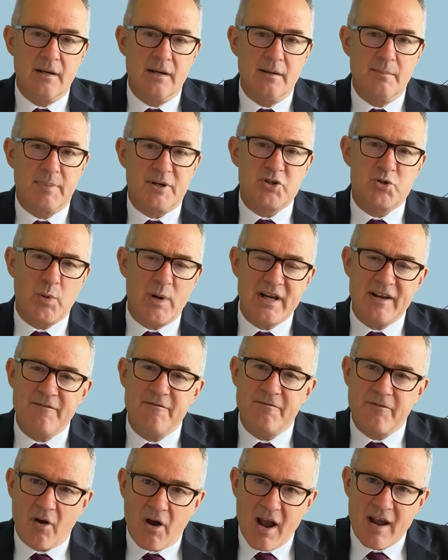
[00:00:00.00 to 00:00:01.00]
But
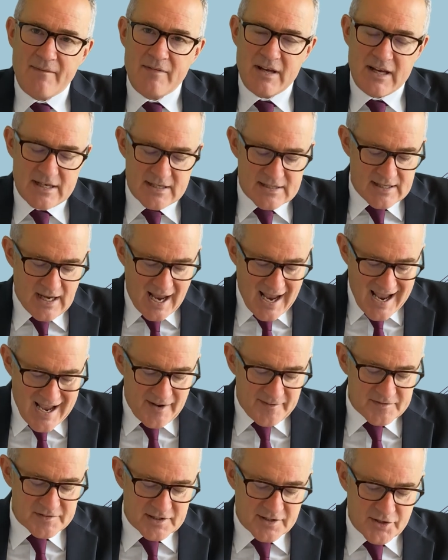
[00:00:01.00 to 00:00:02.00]
25 years
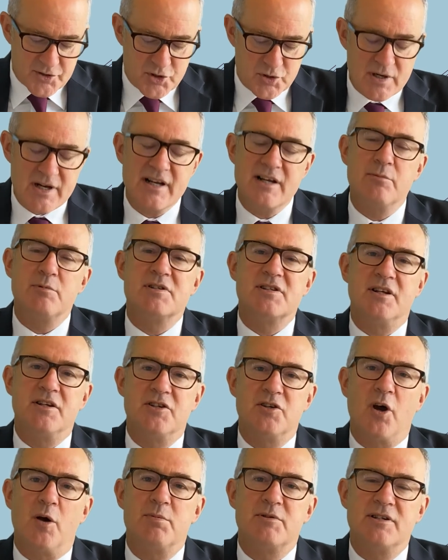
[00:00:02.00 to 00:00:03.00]
after the treaty was
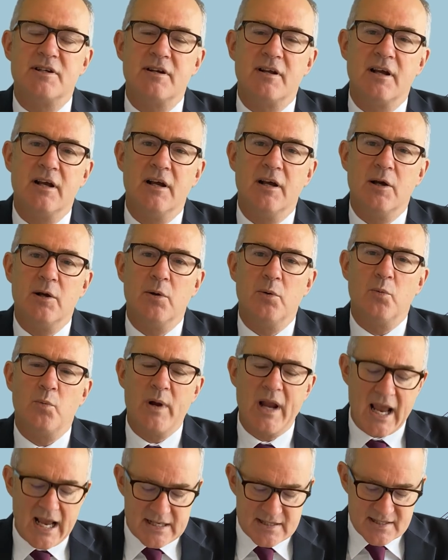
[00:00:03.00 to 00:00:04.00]
adopted,
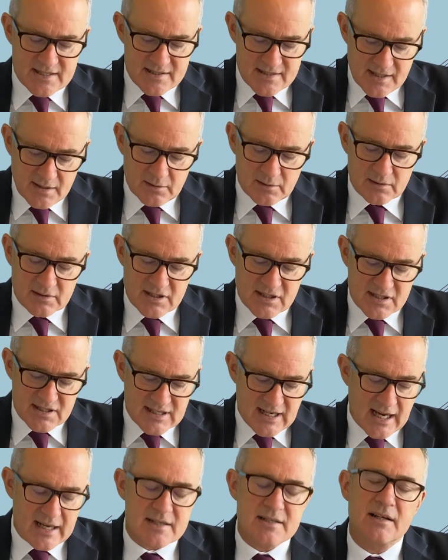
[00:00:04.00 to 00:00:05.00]
we are still
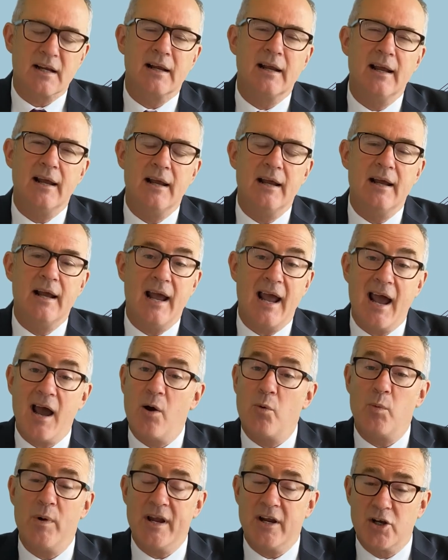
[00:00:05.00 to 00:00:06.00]
discussing how
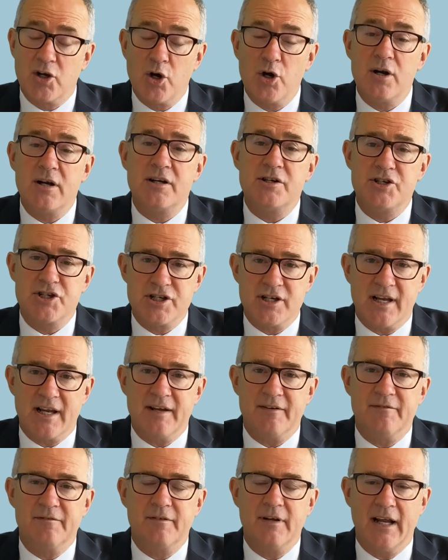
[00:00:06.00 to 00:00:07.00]
we could
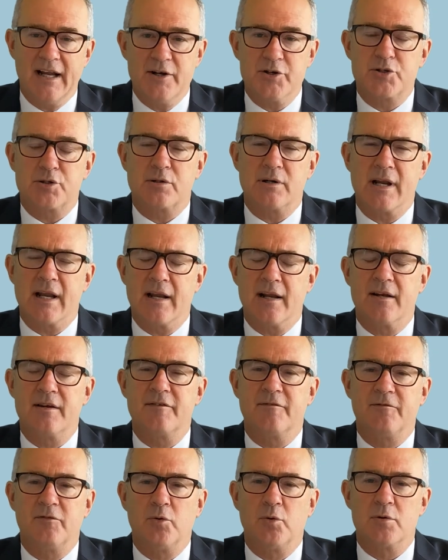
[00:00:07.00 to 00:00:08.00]
achieve entry into
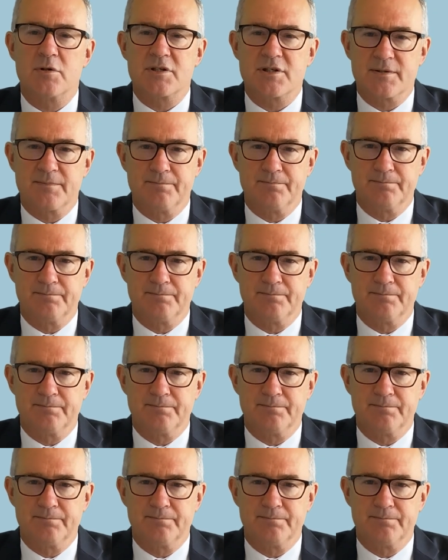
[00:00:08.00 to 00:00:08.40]
force.